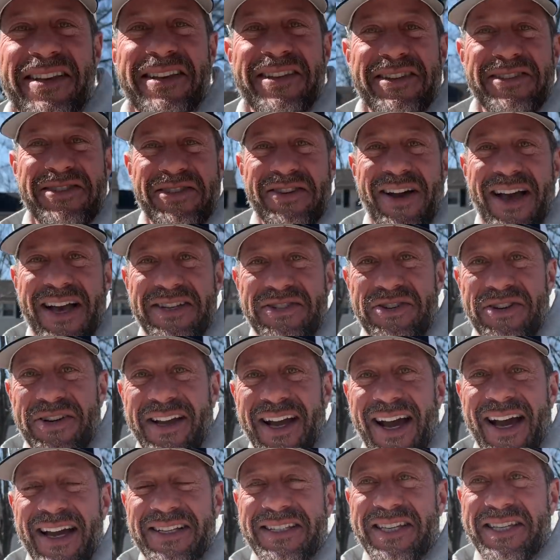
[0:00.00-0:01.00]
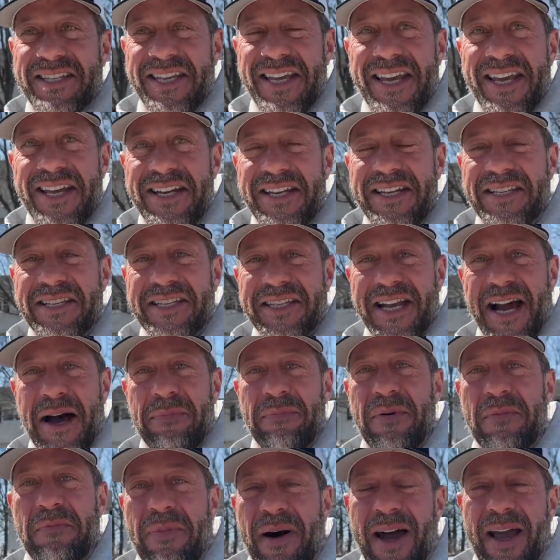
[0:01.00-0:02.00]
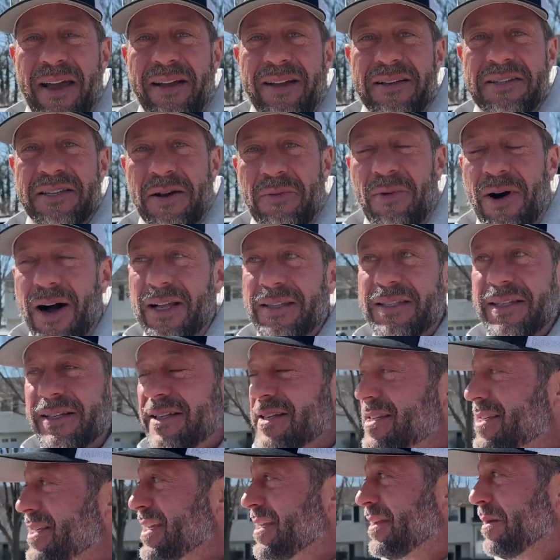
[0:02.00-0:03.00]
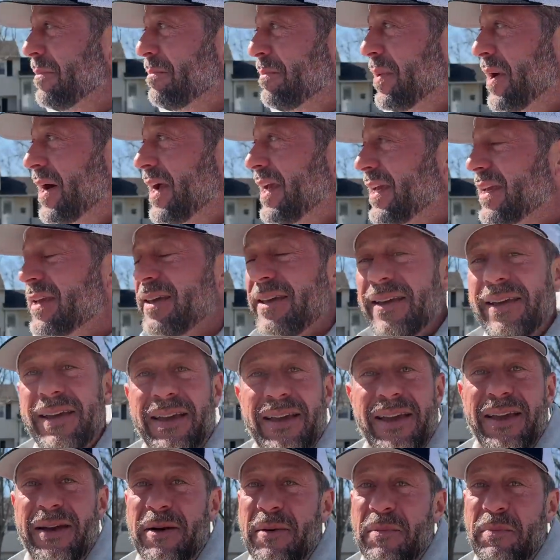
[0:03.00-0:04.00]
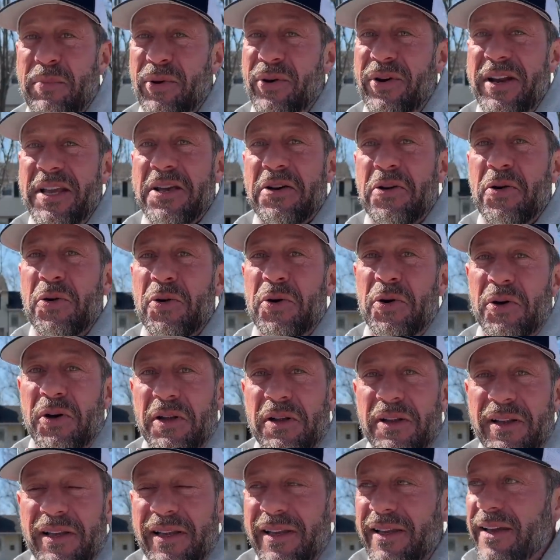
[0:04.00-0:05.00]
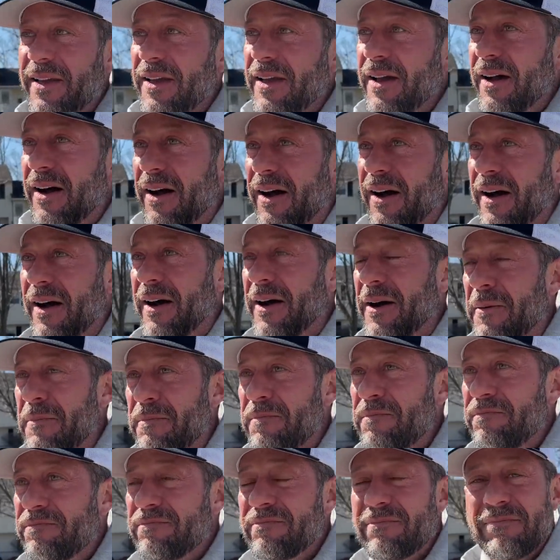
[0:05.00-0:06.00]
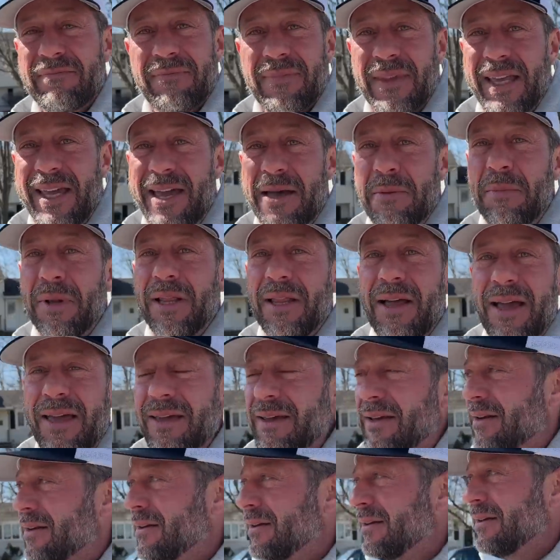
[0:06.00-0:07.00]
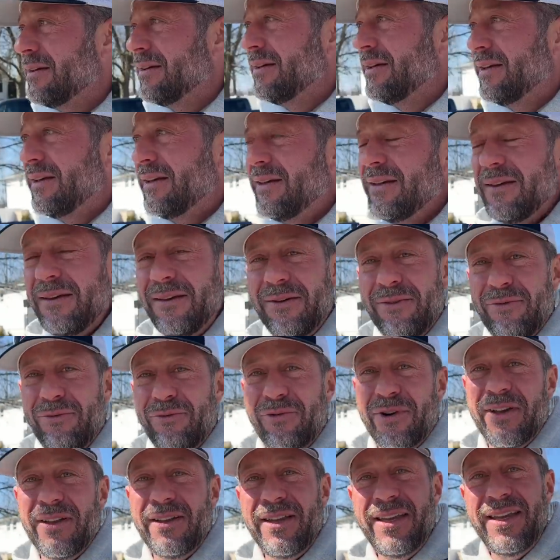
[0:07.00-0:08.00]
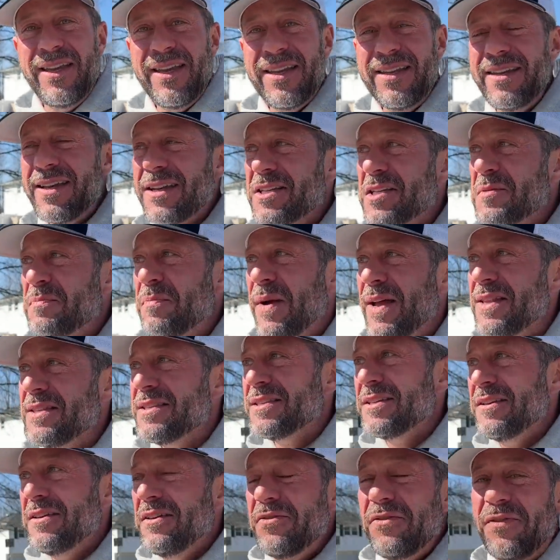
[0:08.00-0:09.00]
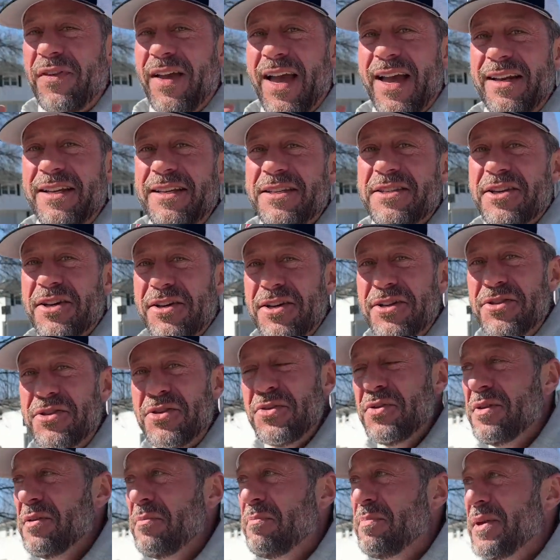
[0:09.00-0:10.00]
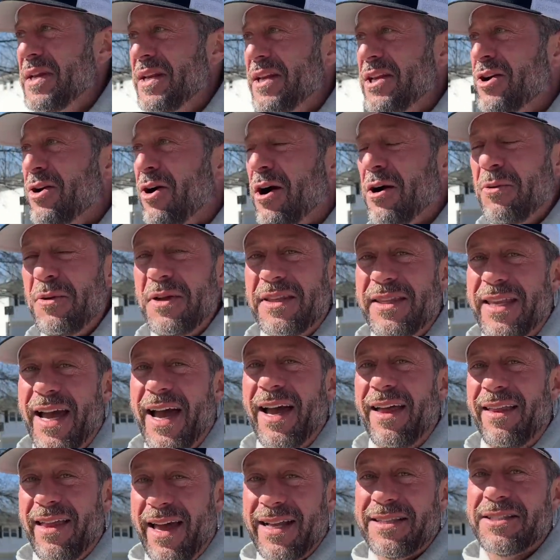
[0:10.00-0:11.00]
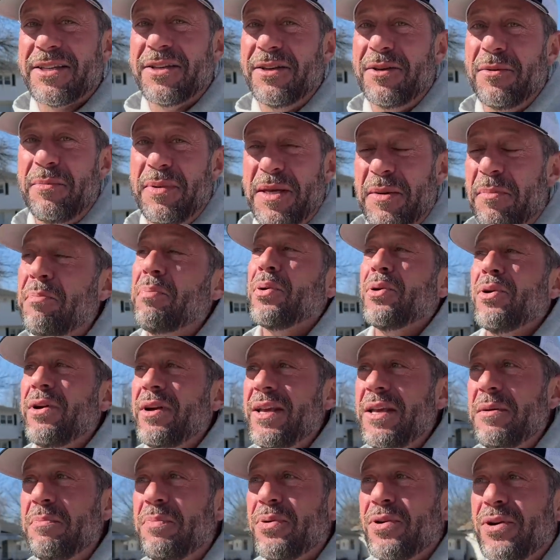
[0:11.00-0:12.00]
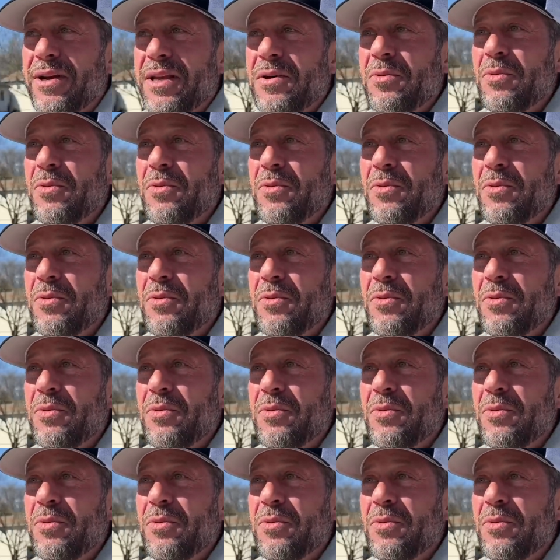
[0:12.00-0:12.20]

so as you guys see, he's stopping by because I wanted to see the bike. Pretty cool. Um, Himalayan. Really inexpensive, and he's going to do the BDR with that. That's going to be pretty, pretty